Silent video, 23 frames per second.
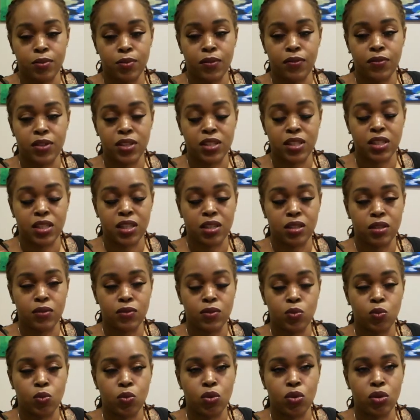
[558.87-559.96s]
With the Six of
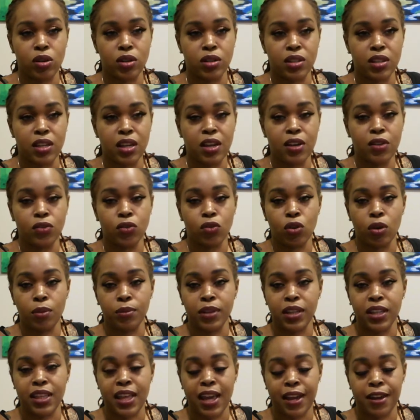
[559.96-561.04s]
Swords,
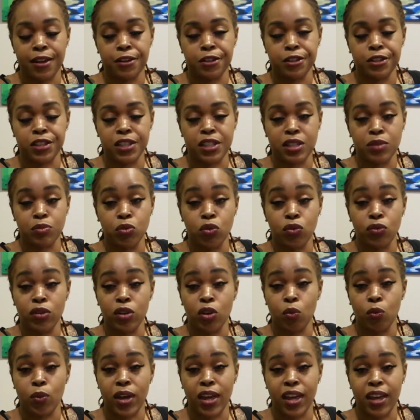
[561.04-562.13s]
normally that energy is moving
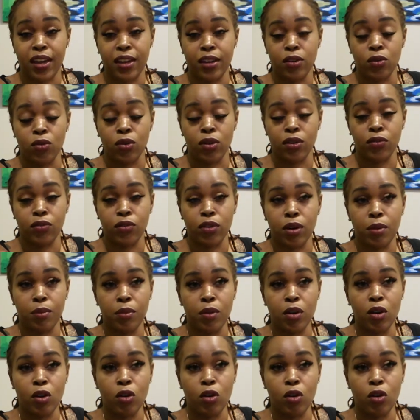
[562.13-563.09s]
away, going from